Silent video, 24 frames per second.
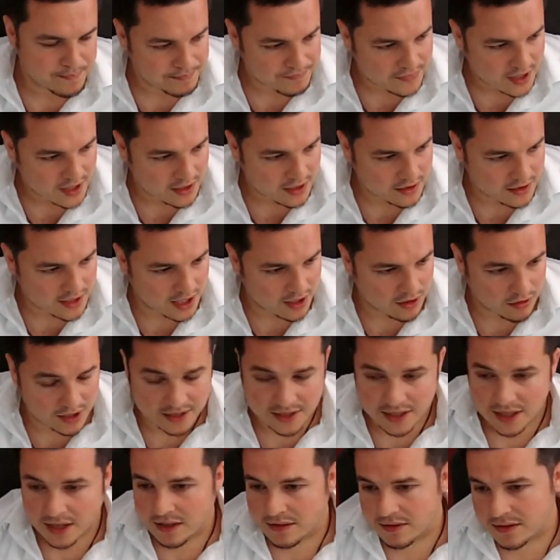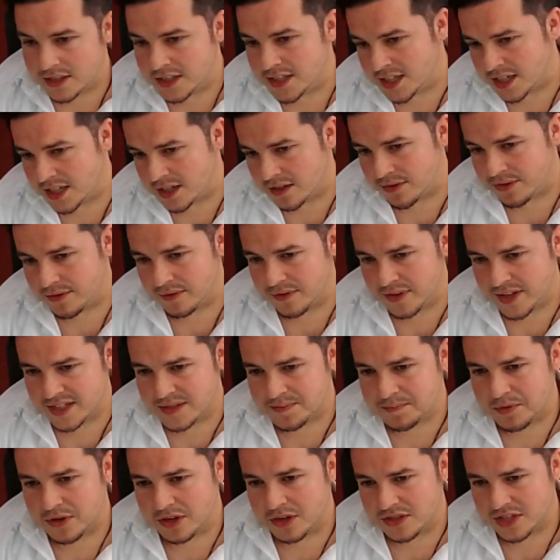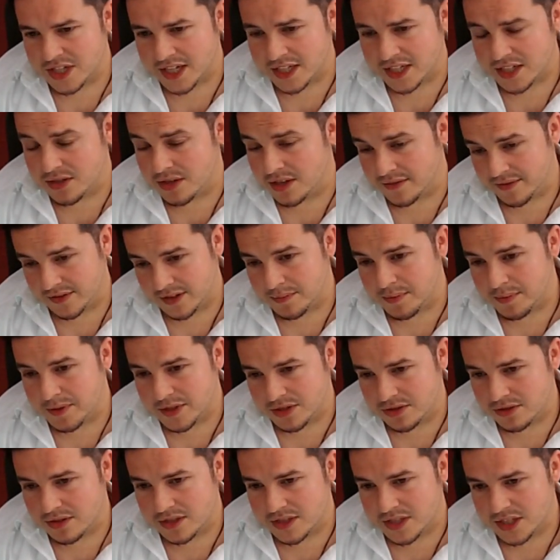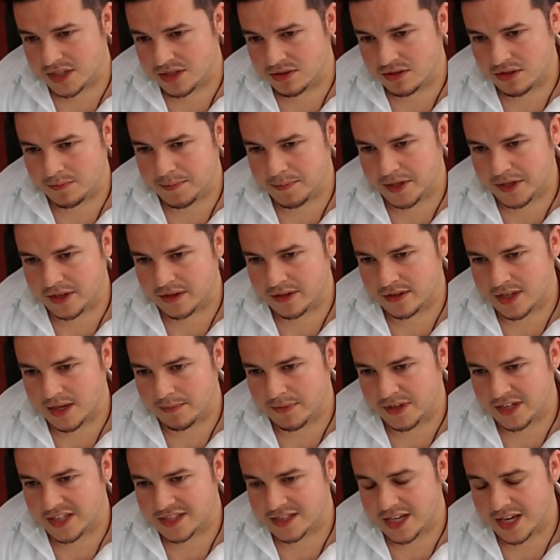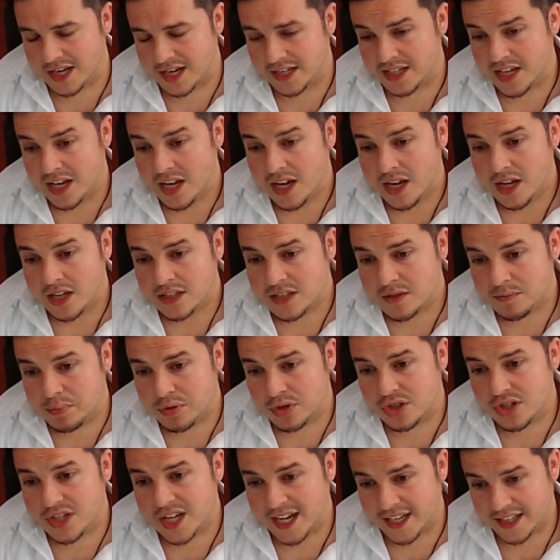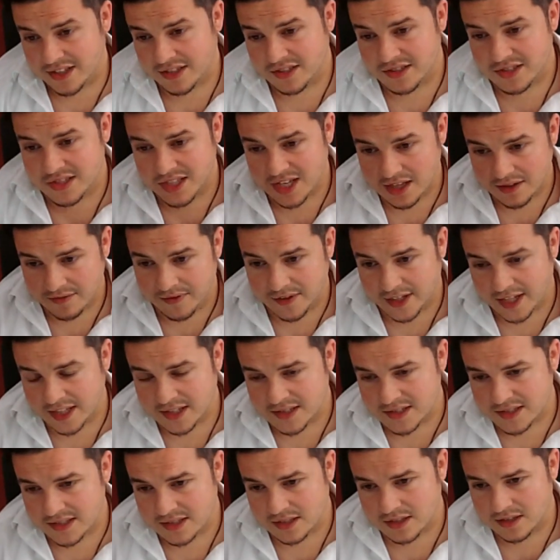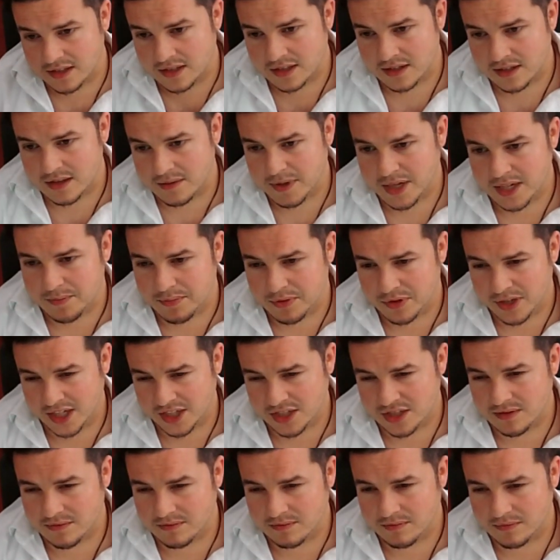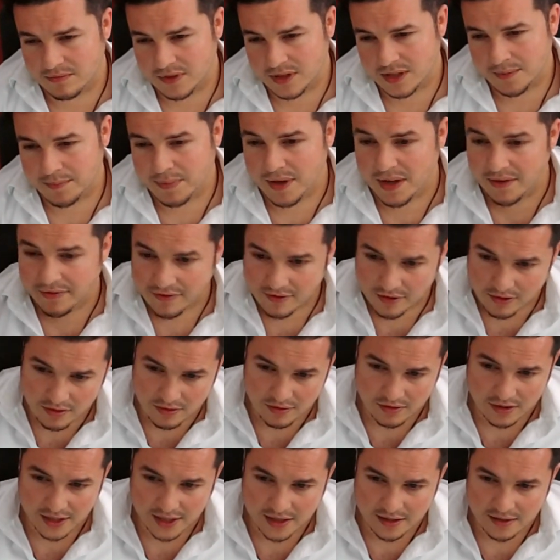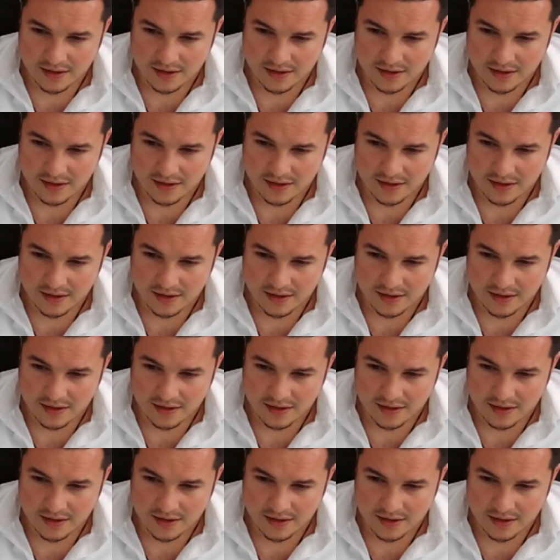Now, and here through this project, you have an opportunity to not be on the DAO money side, to protect yourself against the manipulation above all, yeah?